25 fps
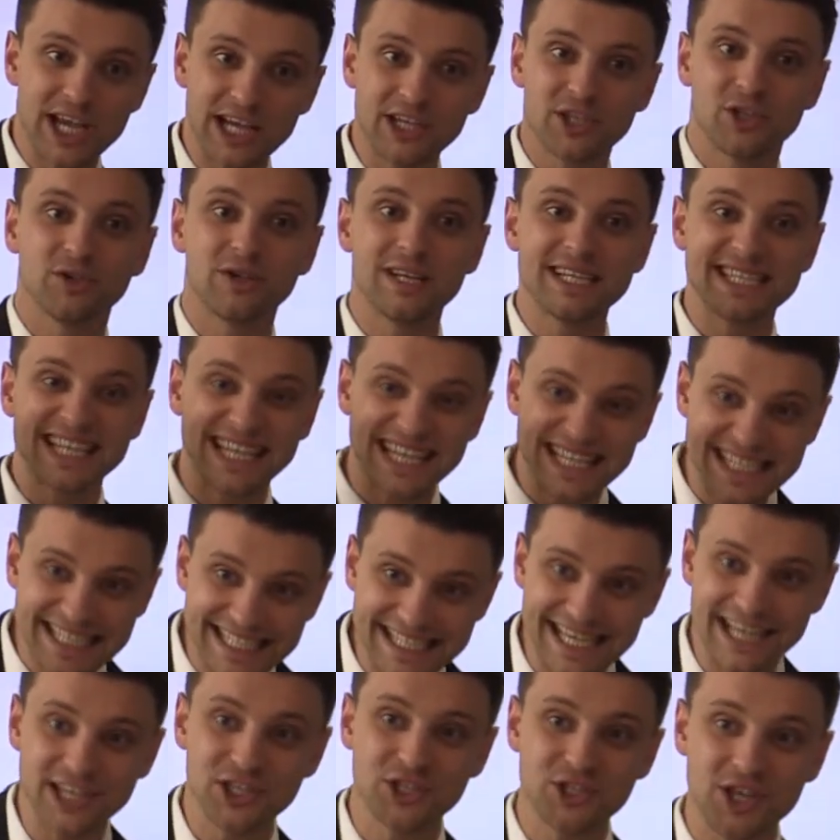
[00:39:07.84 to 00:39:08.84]
objection is an
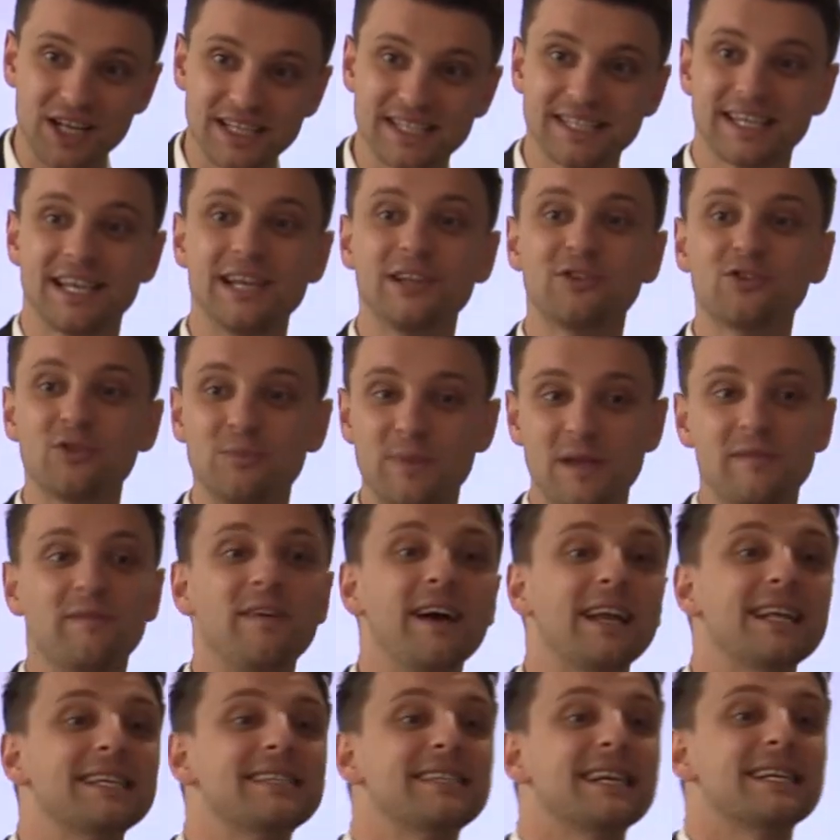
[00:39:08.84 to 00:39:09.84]
essential skill to
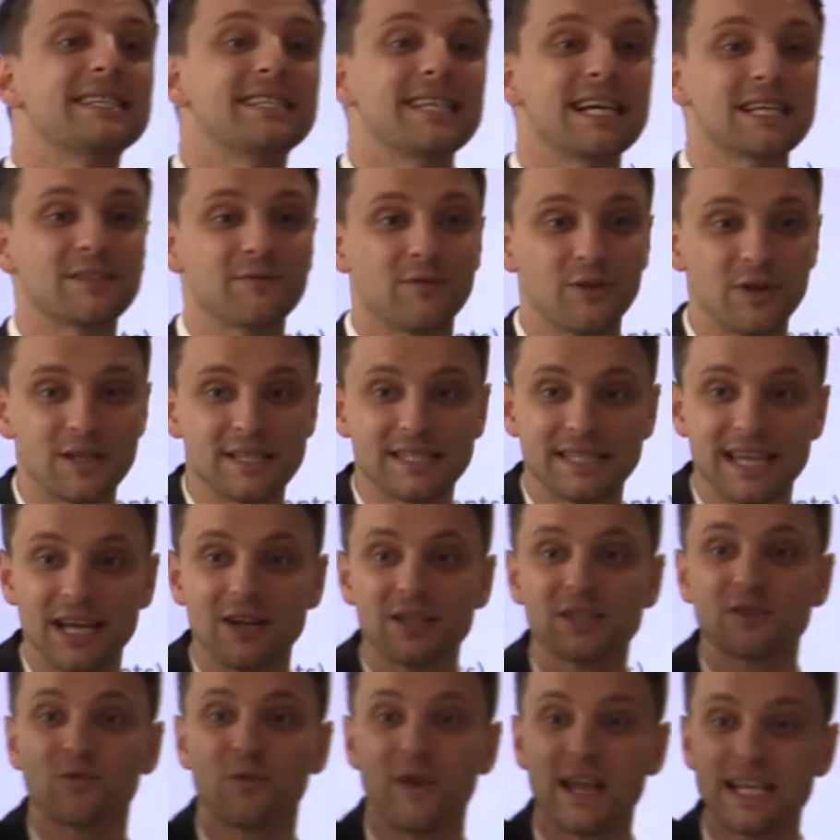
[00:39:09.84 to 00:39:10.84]
be very successful in
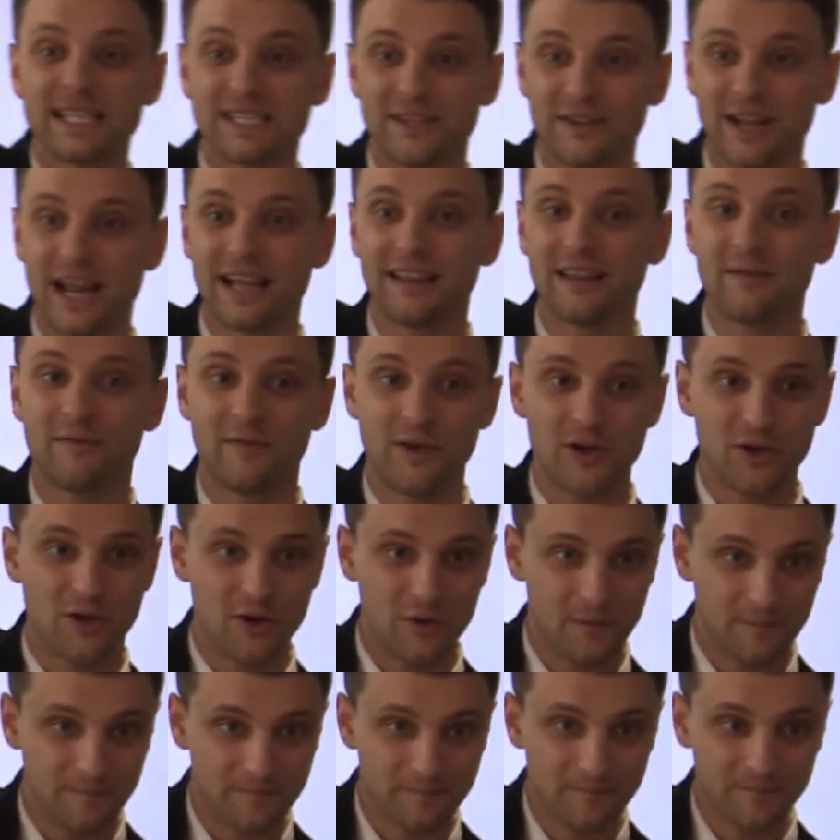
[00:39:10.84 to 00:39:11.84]
sales? Raise your hand if
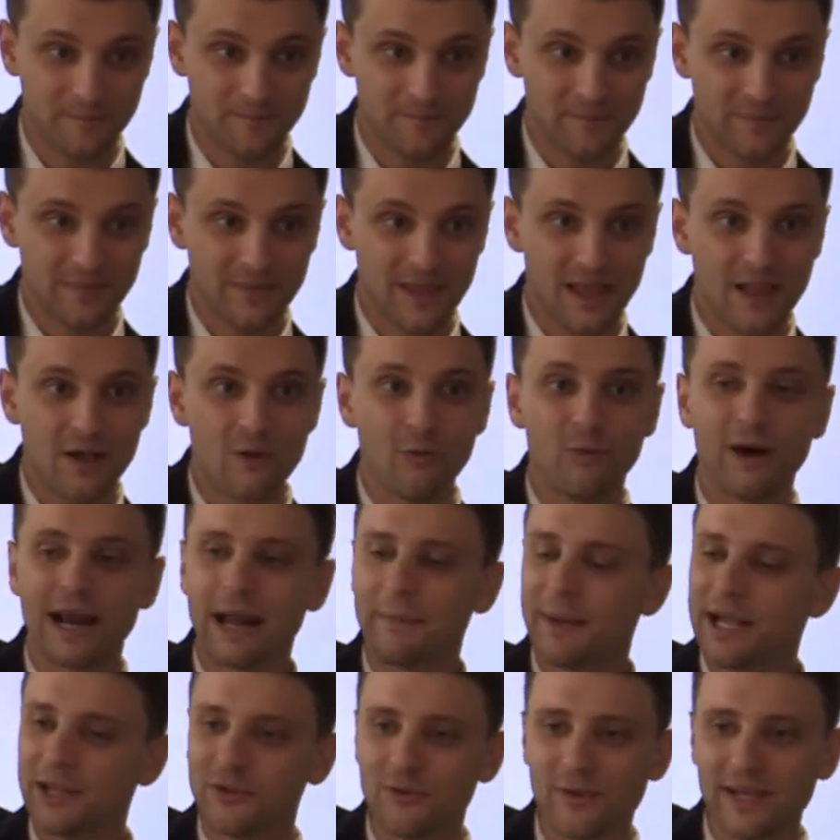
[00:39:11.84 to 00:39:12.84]
you do.
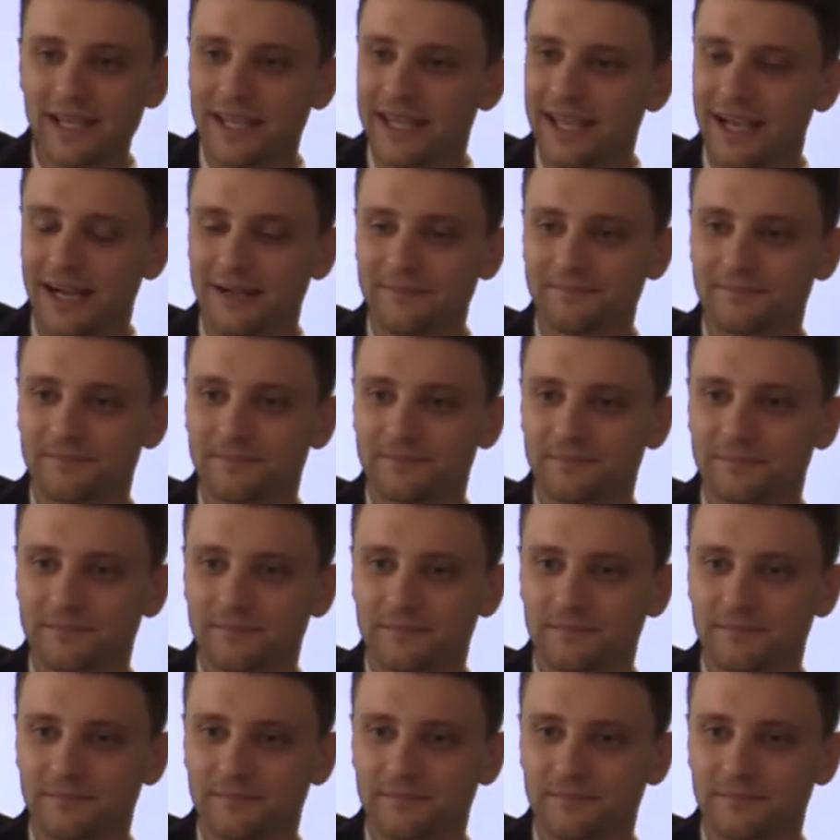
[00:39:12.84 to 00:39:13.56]
What am I doing here?